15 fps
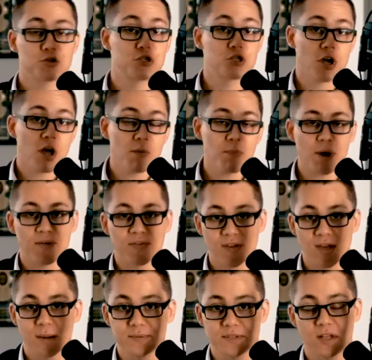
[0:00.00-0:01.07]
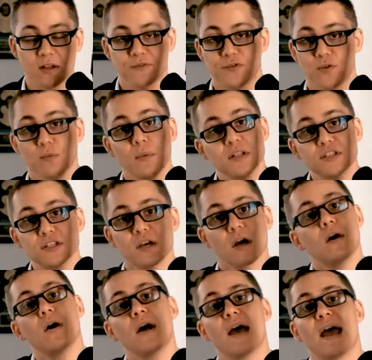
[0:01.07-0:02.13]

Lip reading: John bought the upsell a few months ago,